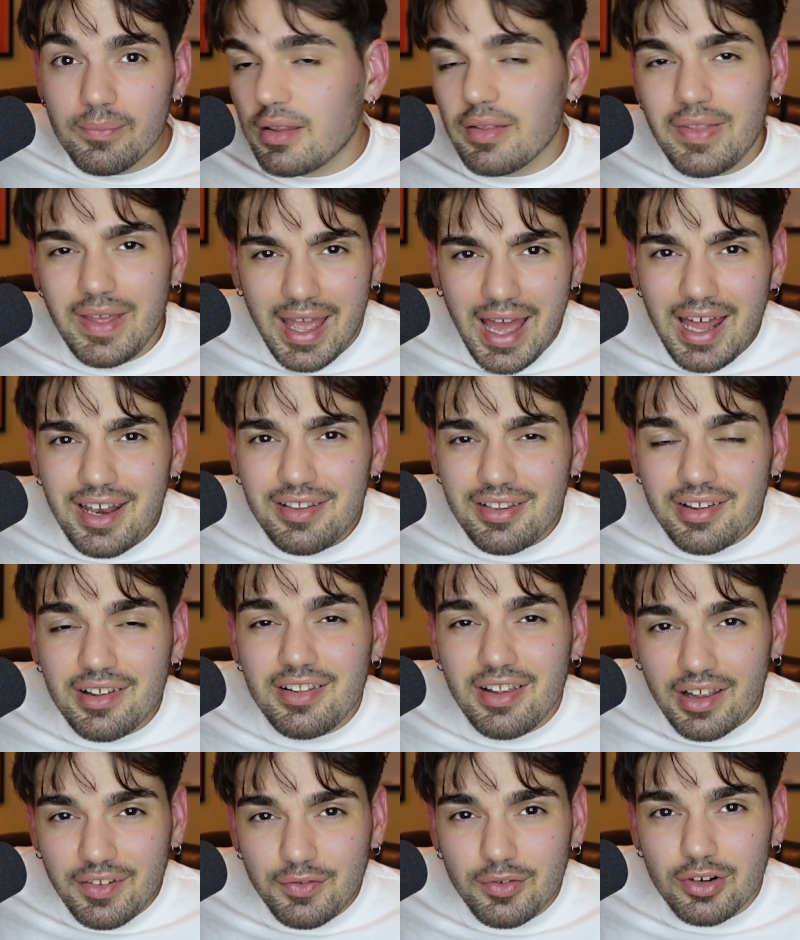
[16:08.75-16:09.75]
They had a
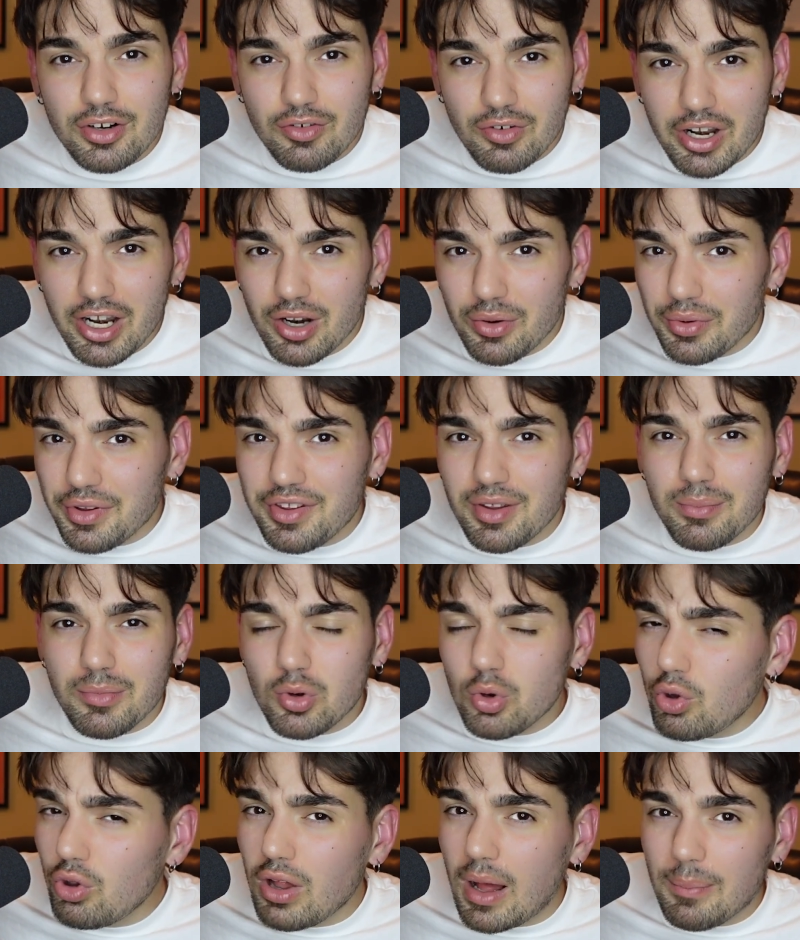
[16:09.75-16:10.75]
successful career with some
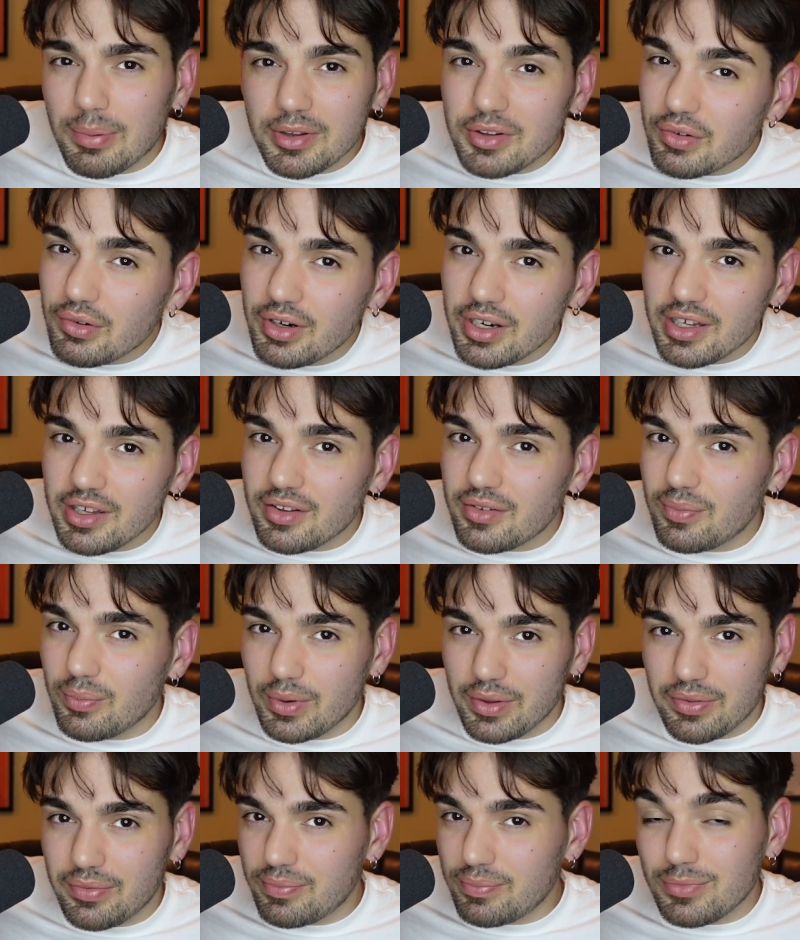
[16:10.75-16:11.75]
cool opportunities
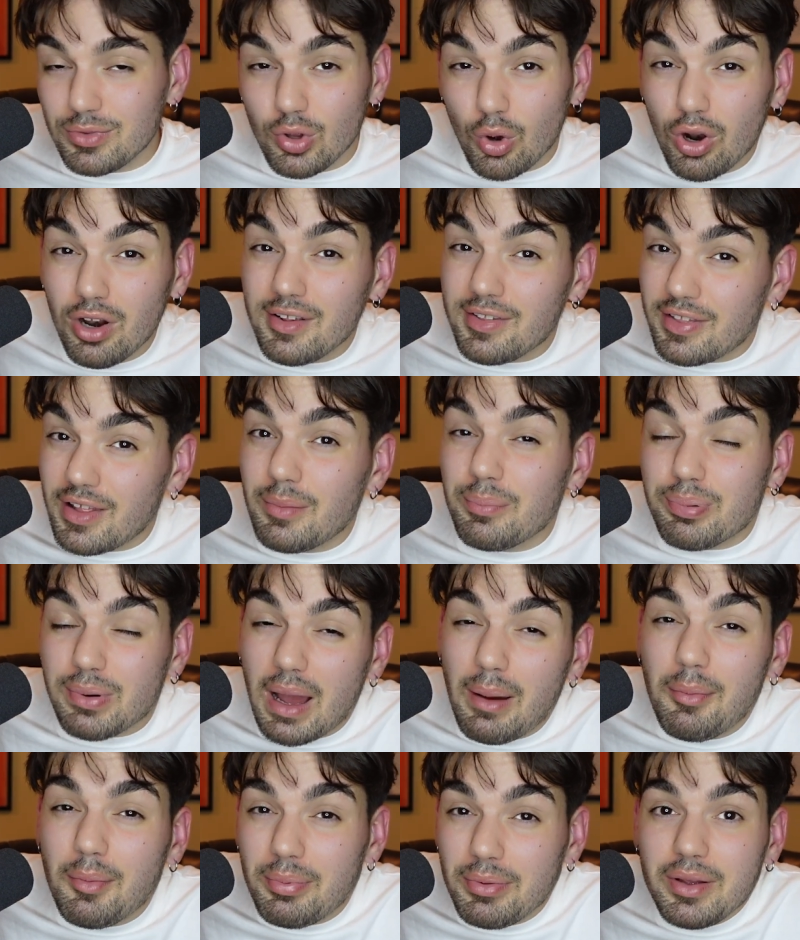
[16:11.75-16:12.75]
with doors that
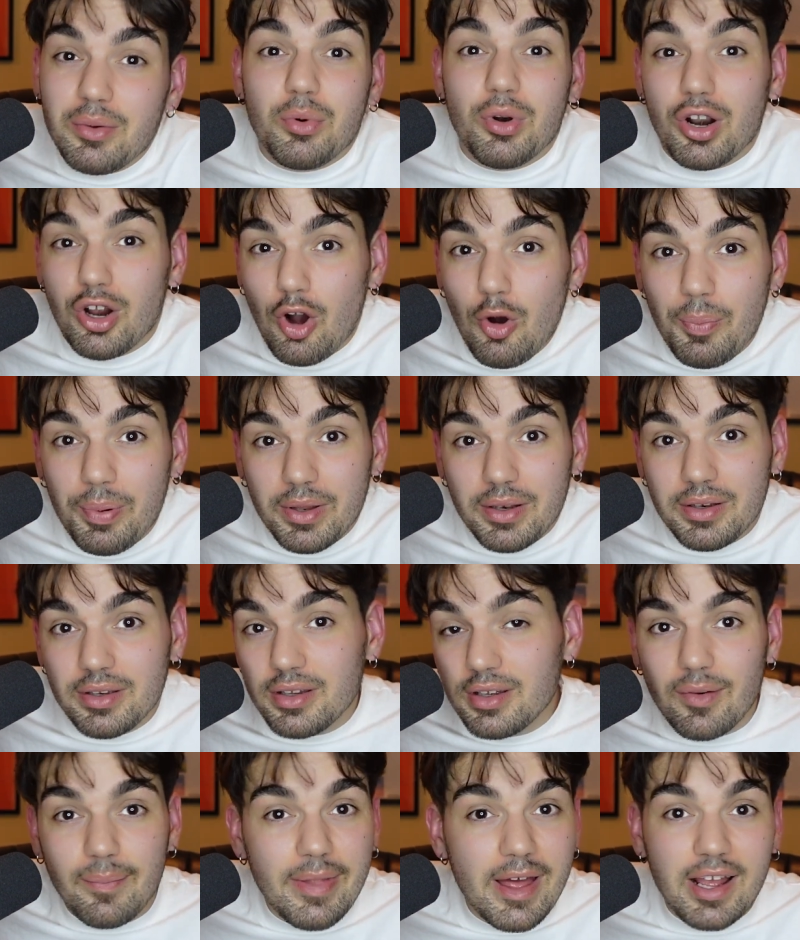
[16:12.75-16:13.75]
probably were open
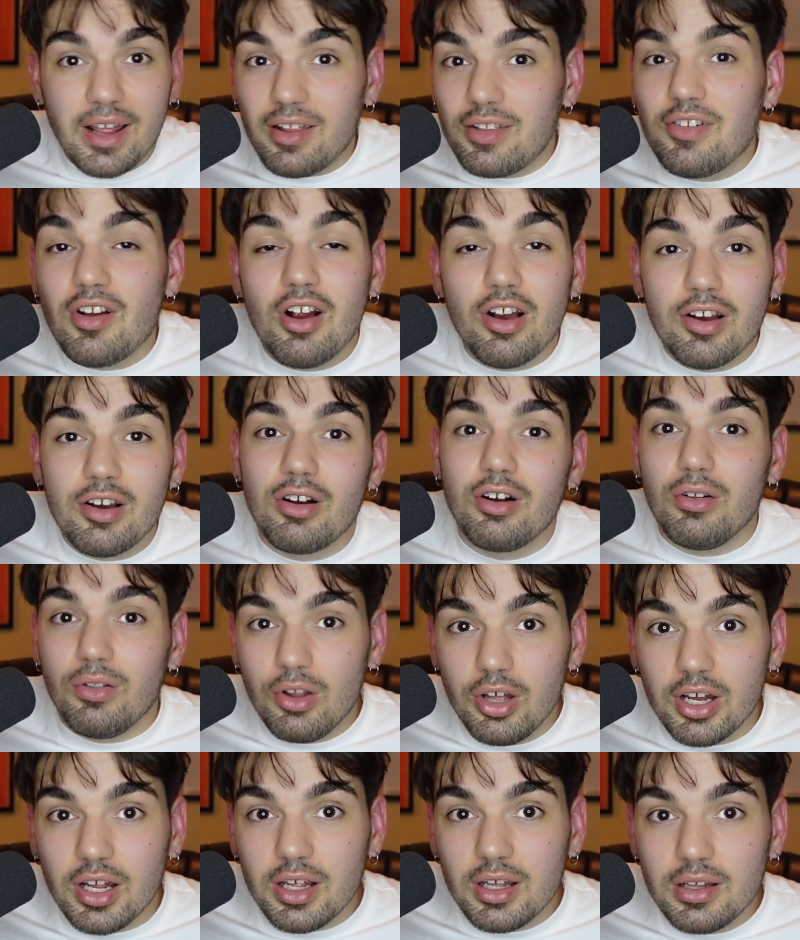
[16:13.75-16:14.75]
from that Guitar Hero
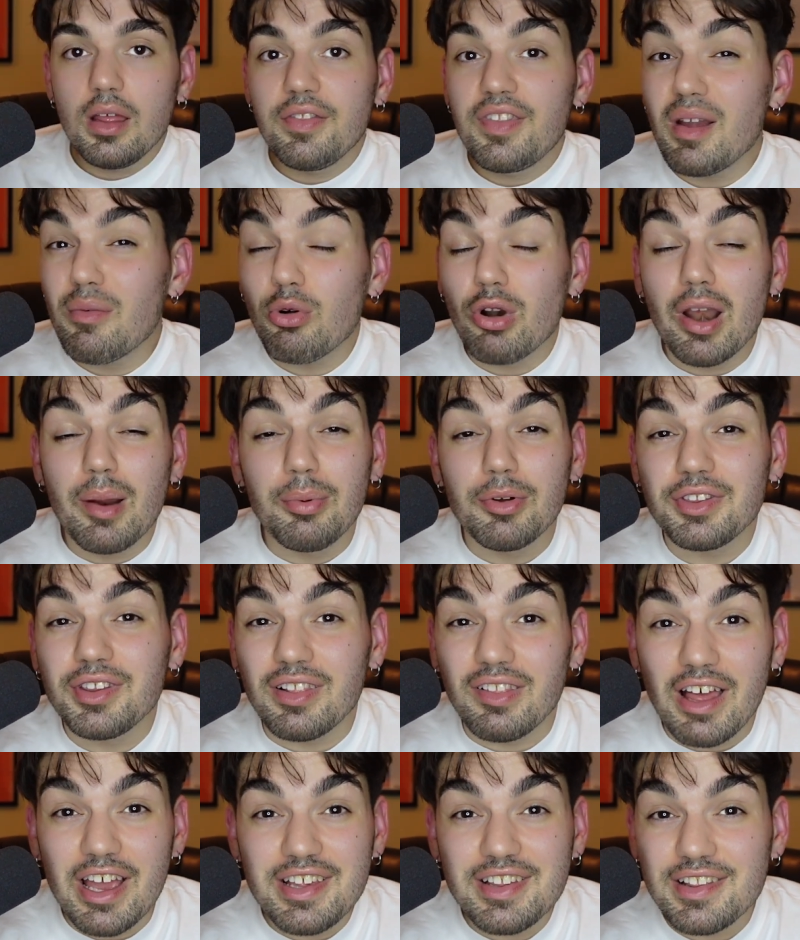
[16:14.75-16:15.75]
look. They were able to
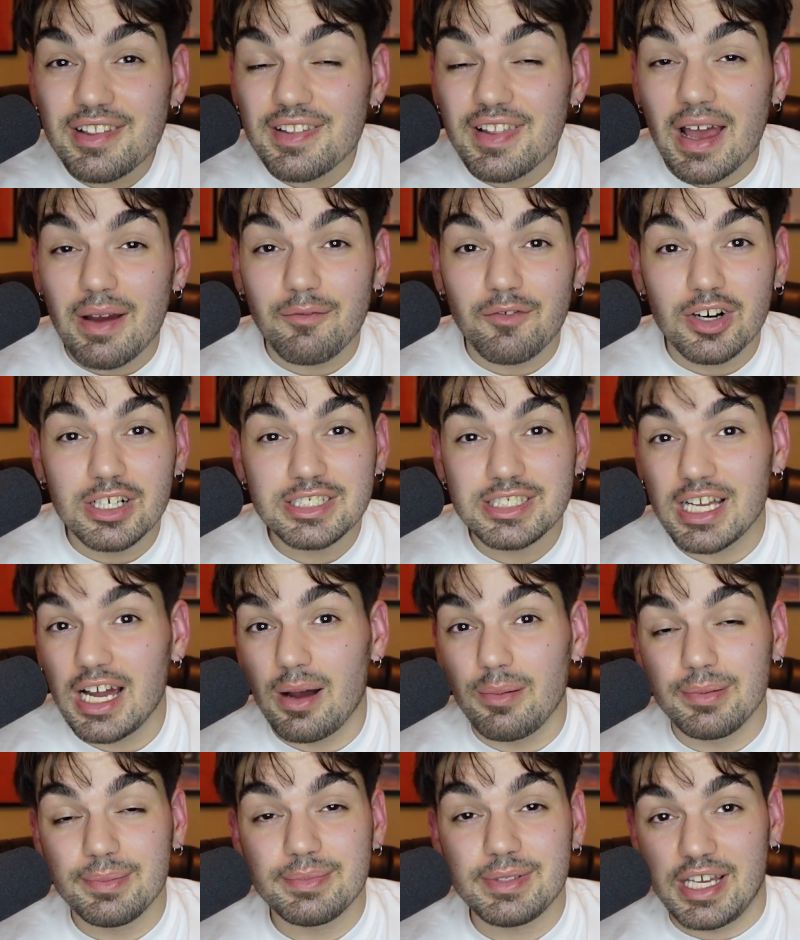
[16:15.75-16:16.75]
license that first
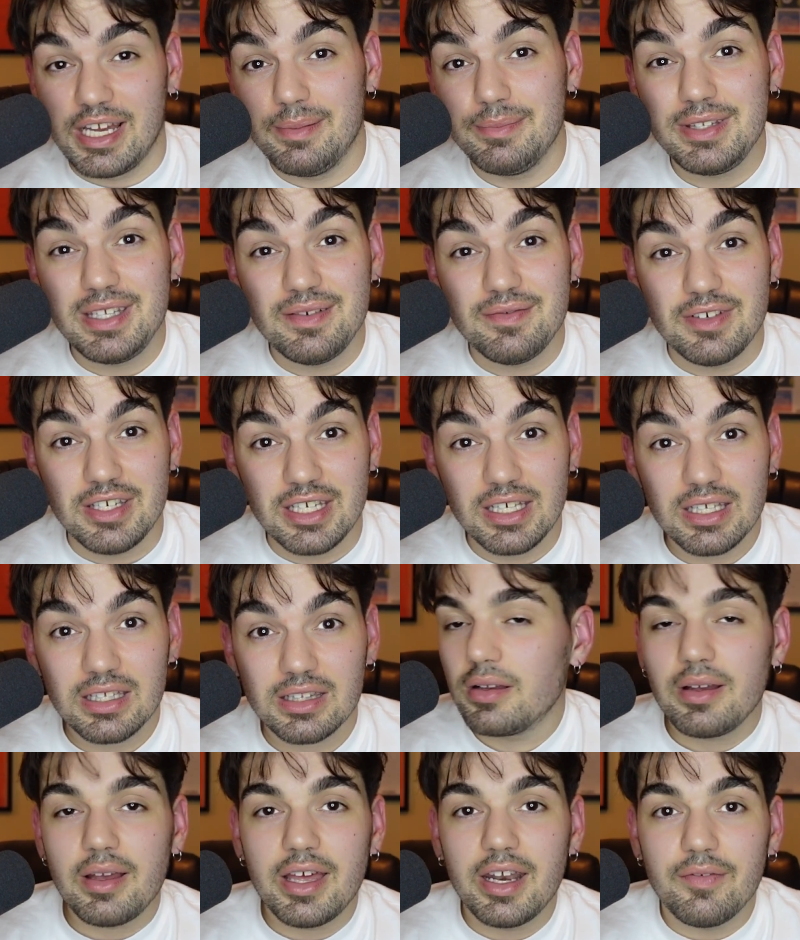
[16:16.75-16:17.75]
album to MTV
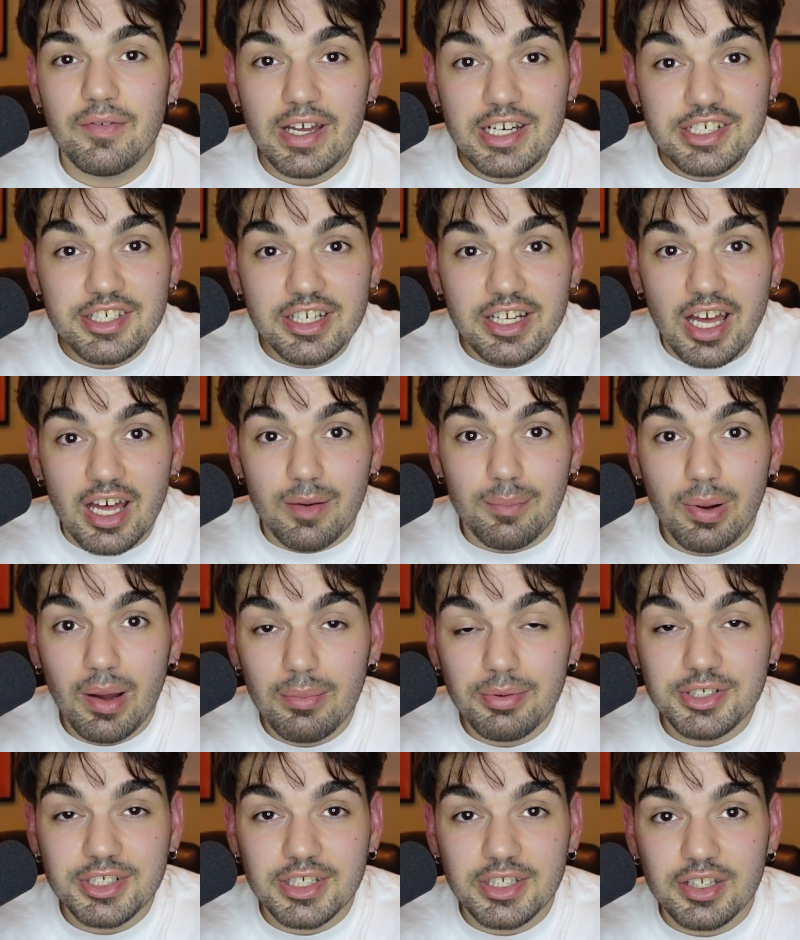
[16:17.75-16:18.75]
and eventually got a
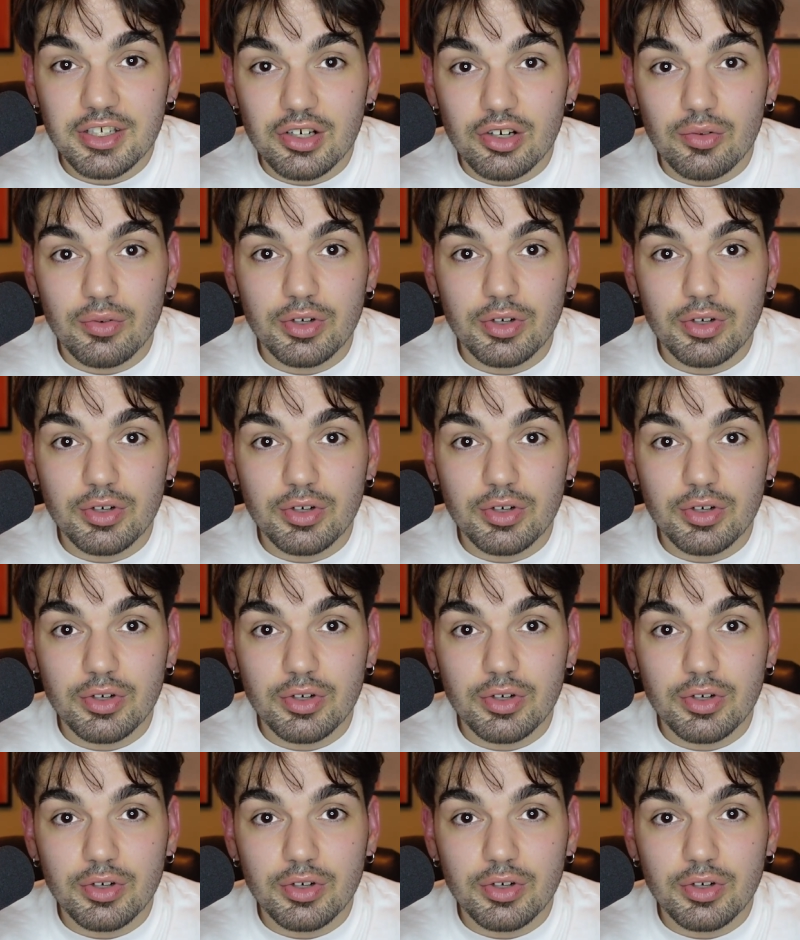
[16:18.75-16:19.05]
publishing deal